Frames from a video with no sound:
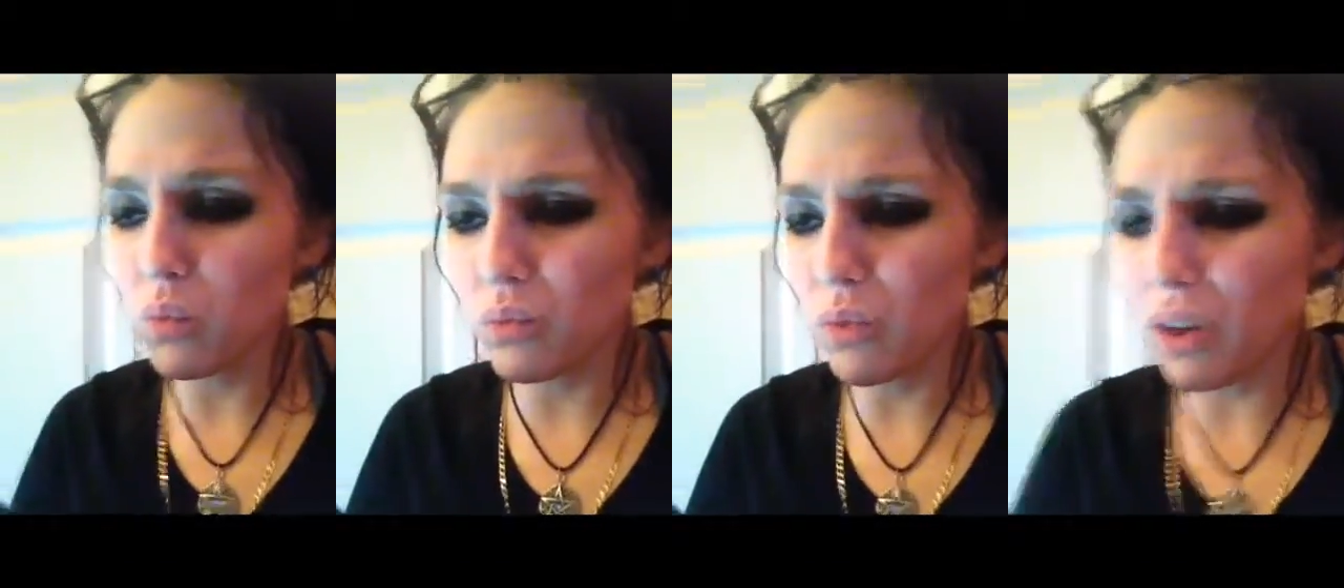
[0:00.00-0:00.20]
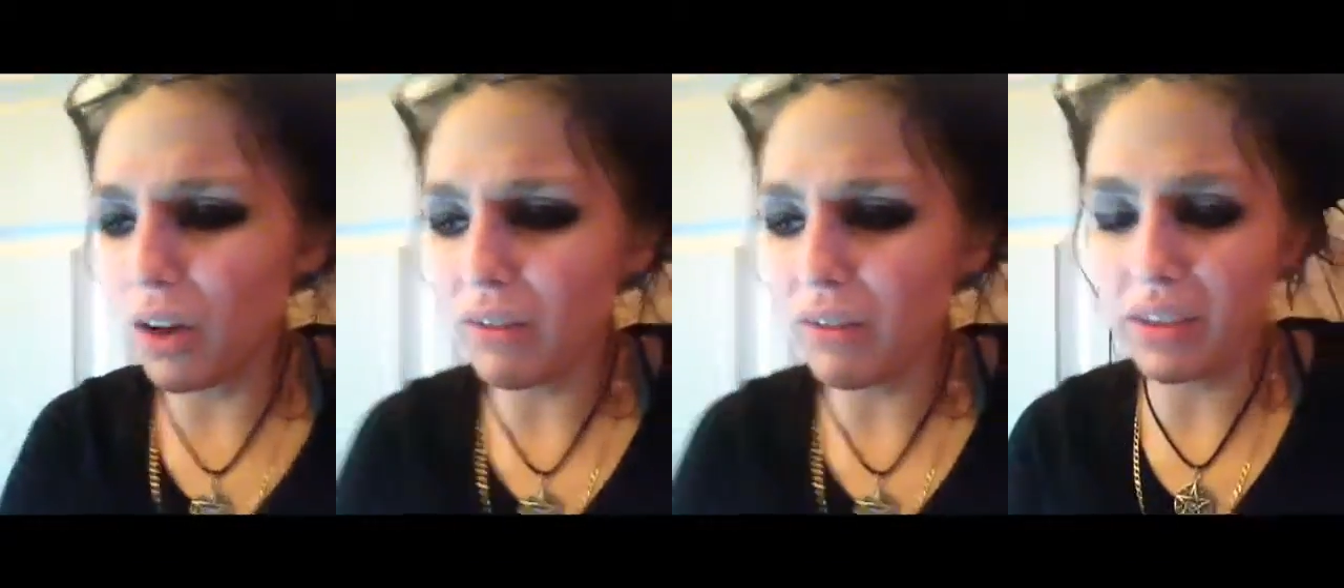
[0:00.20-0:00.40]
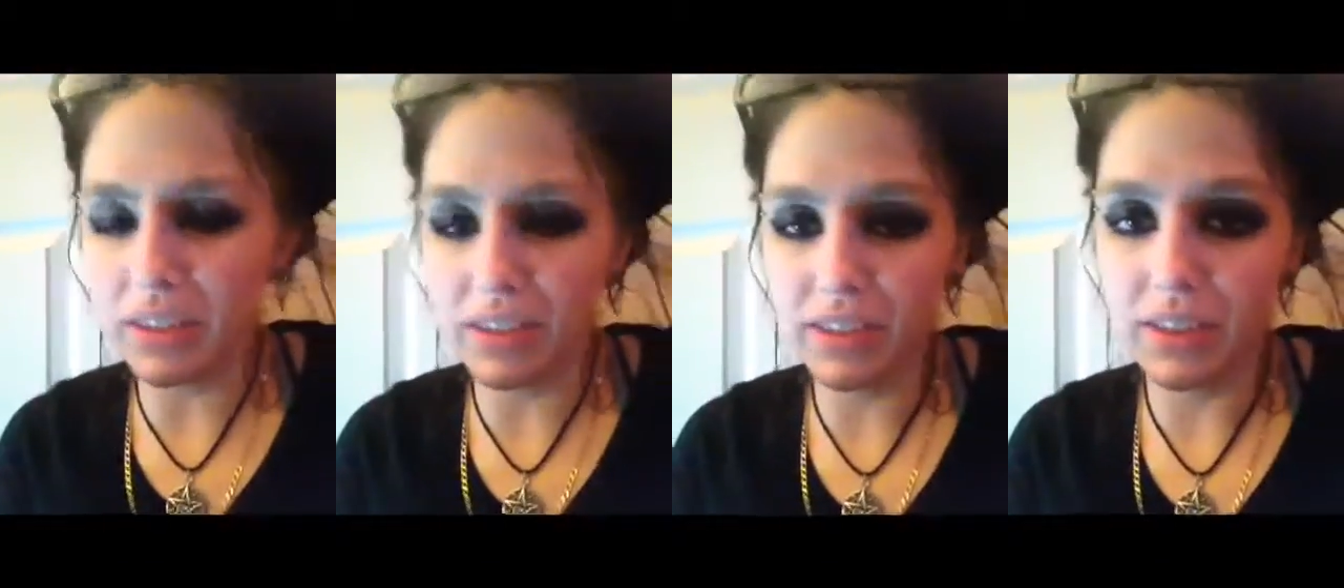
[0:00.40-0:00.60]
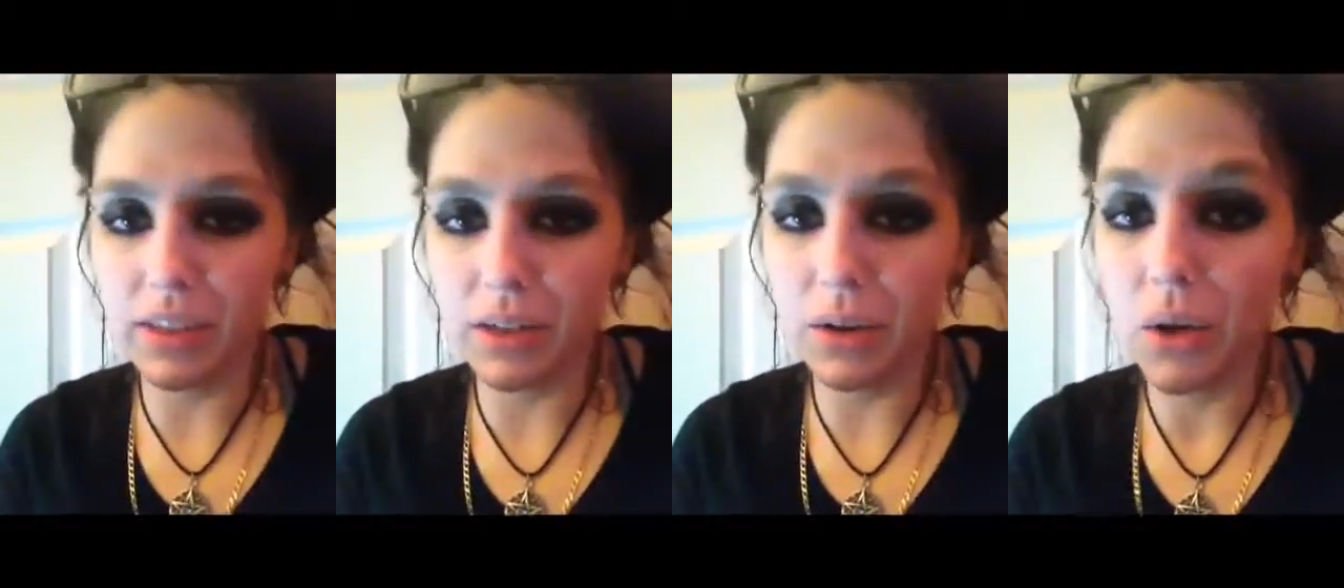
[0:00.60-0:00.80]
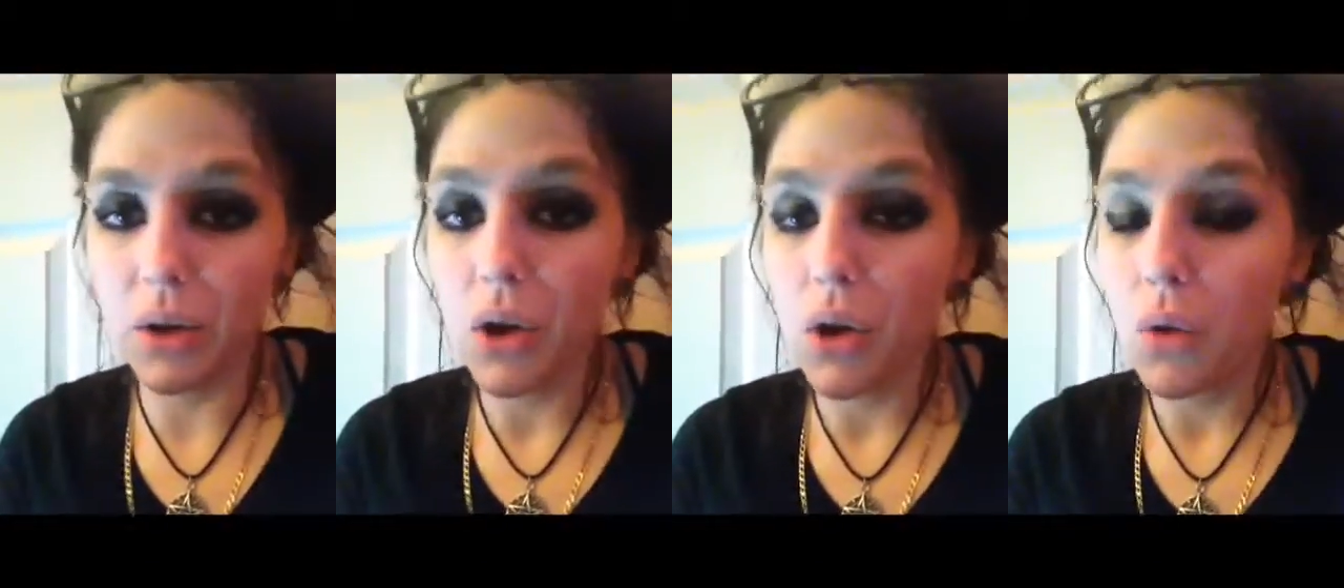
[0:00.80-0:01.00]

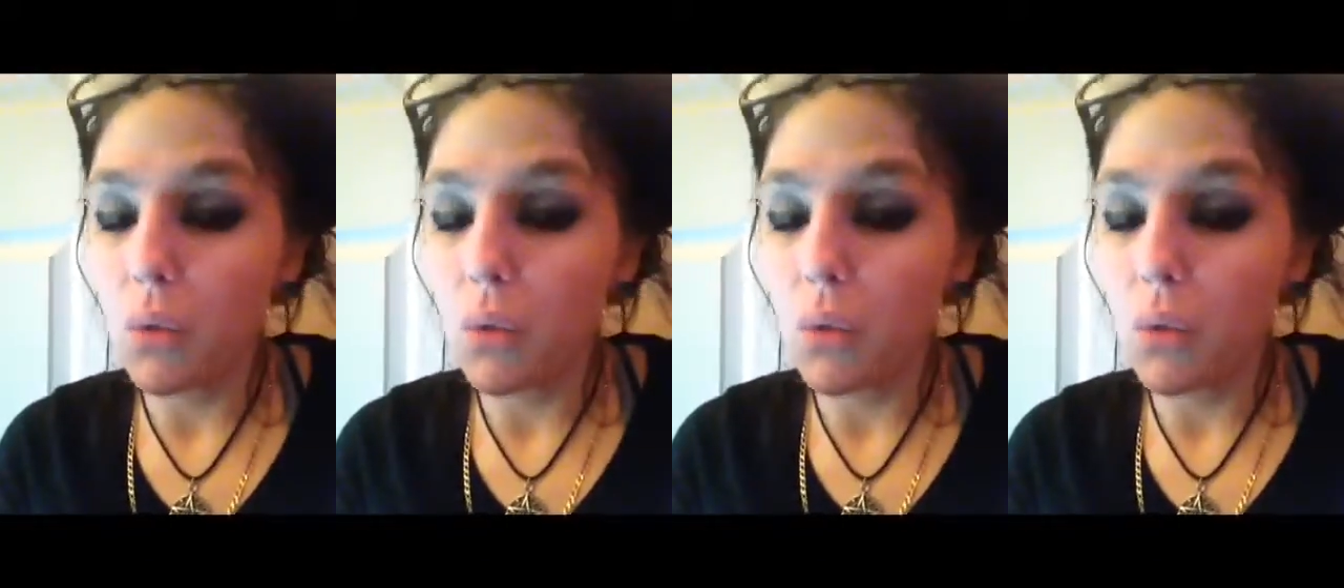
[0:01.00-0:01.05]
obviously